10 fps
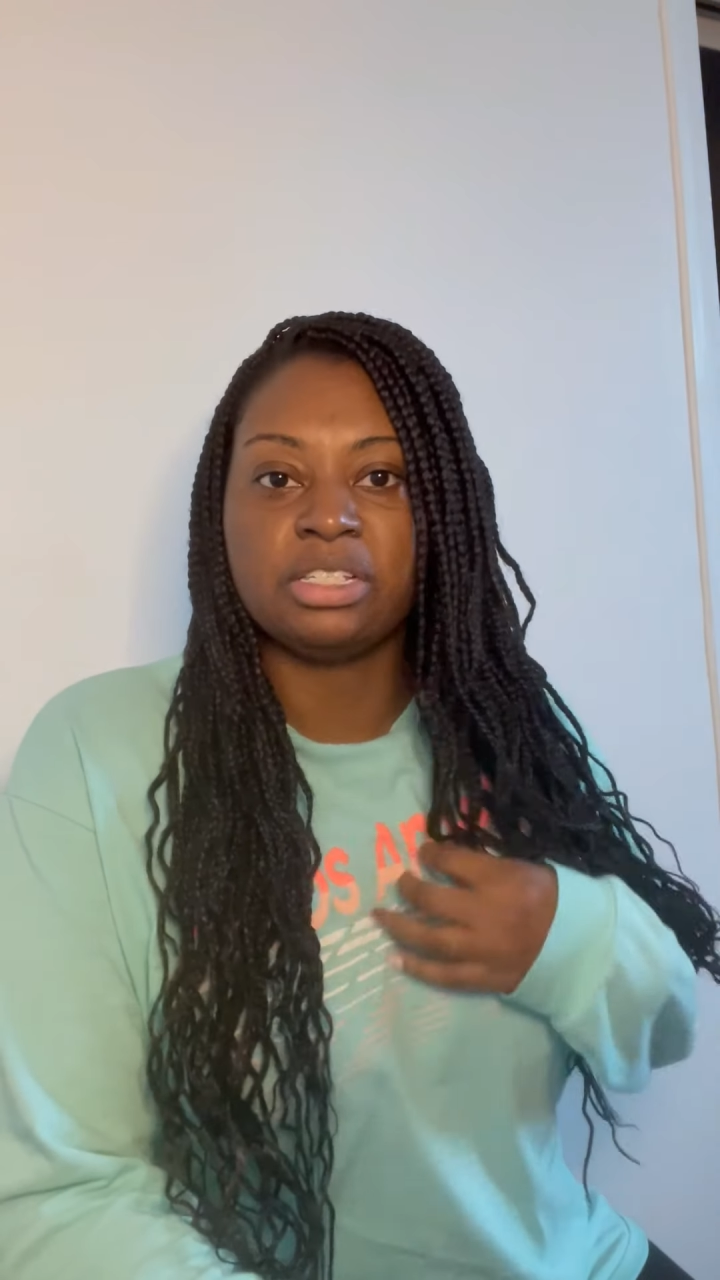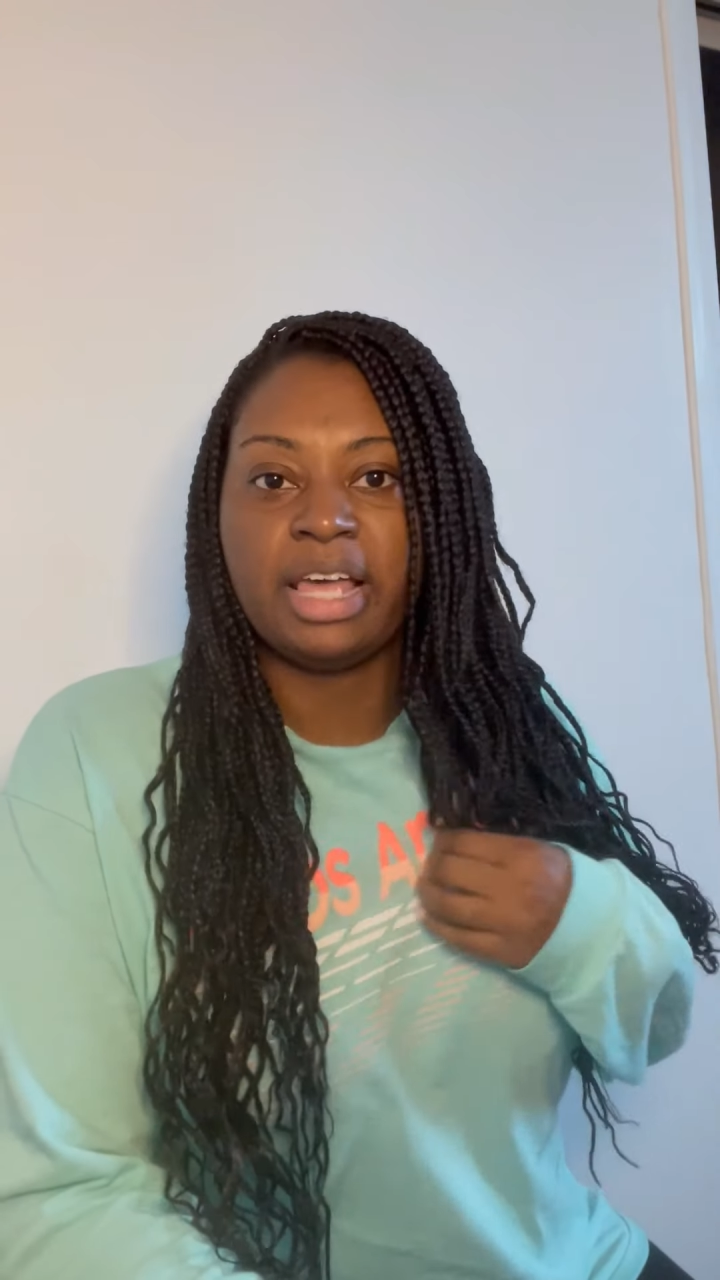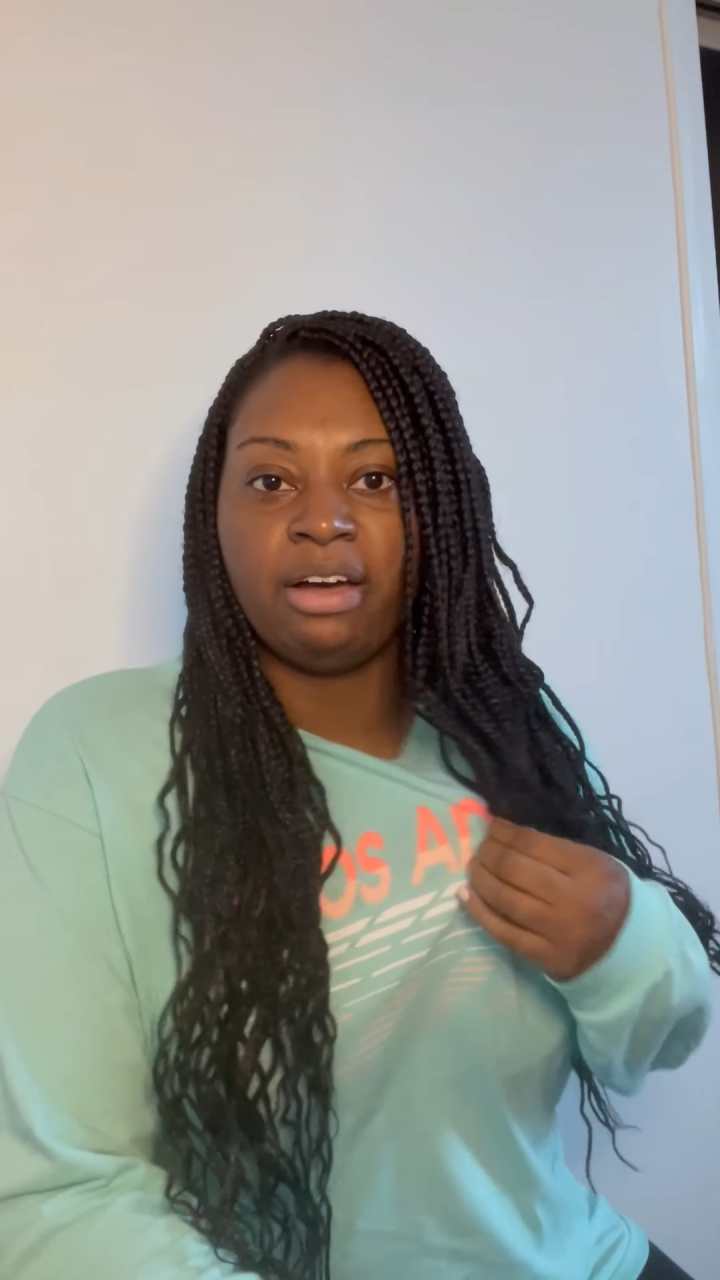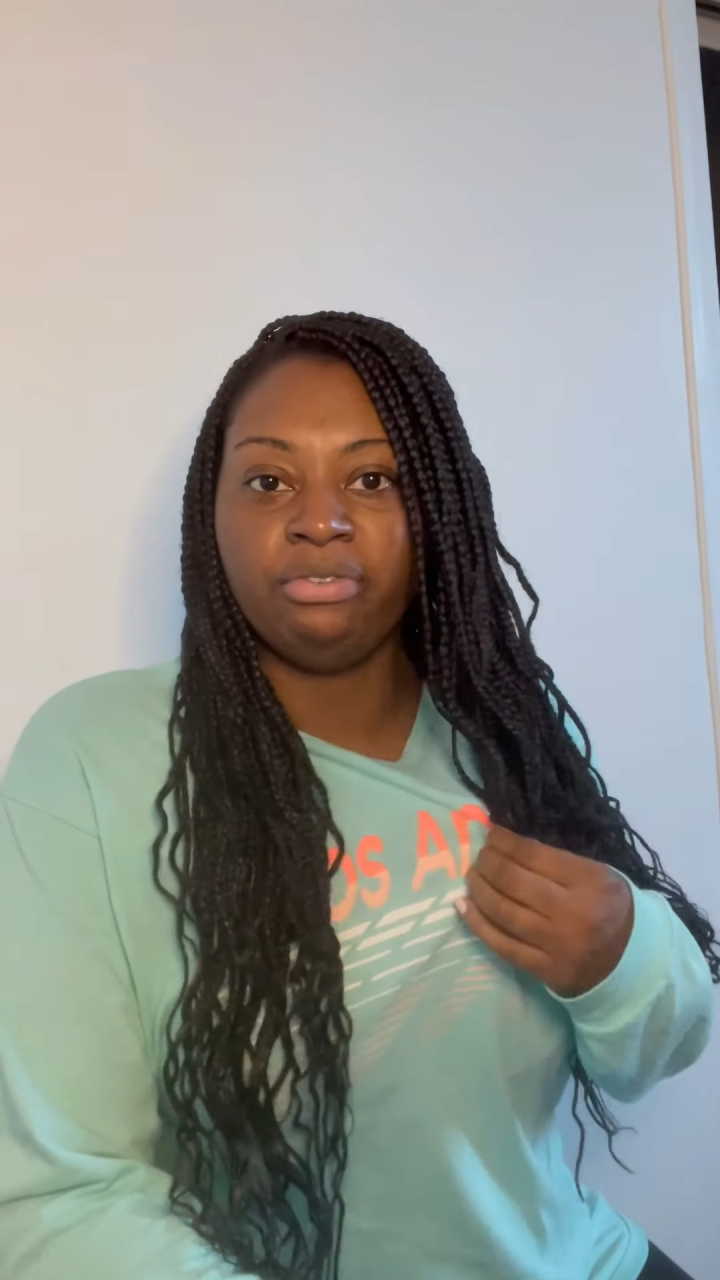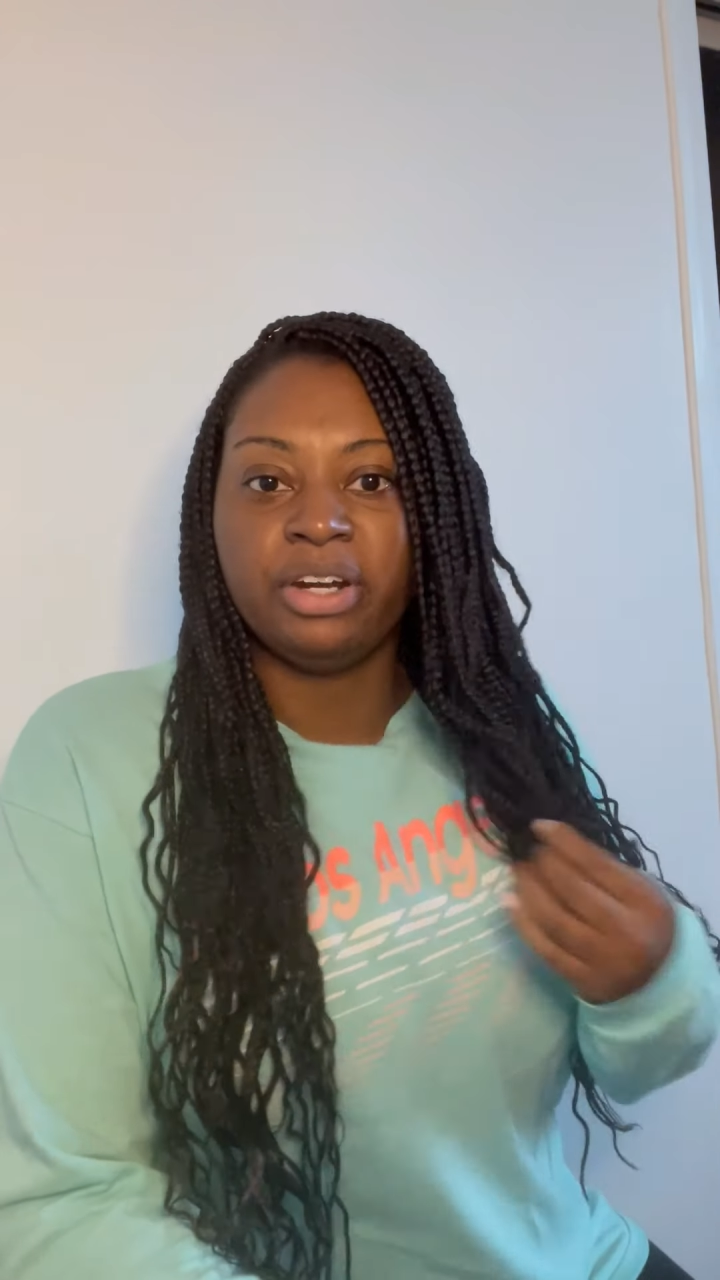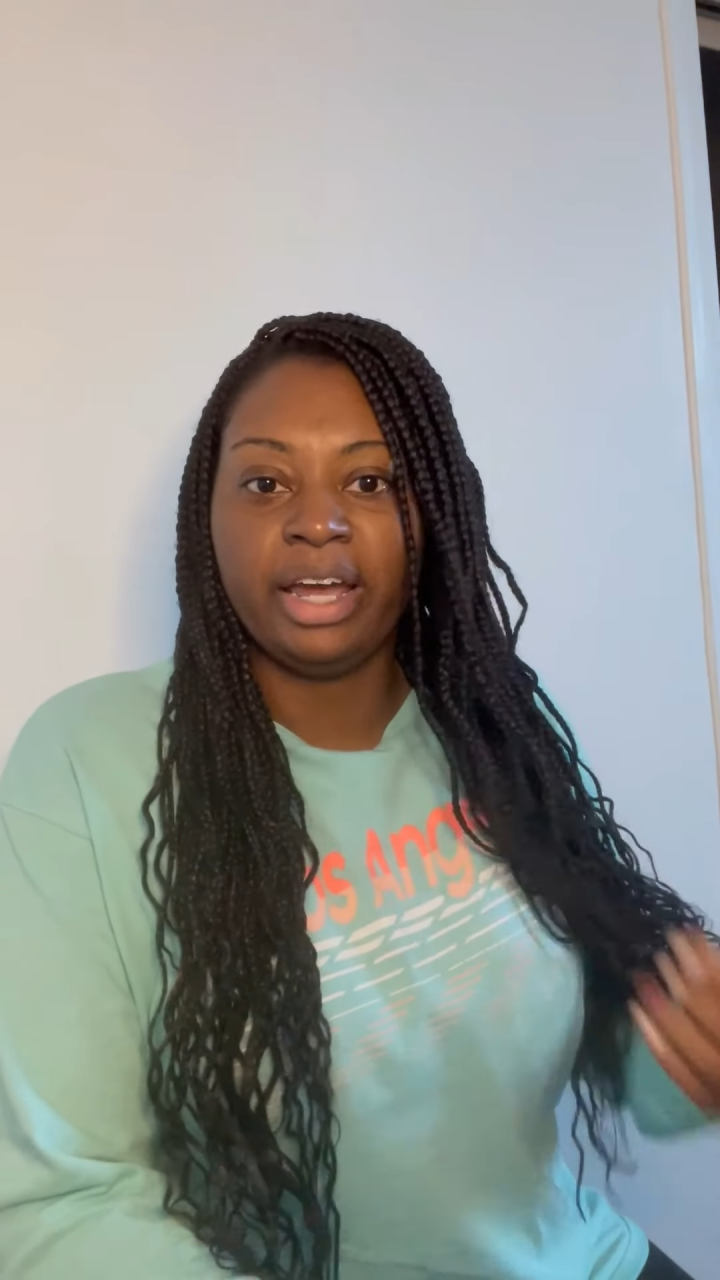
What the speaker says: this outfit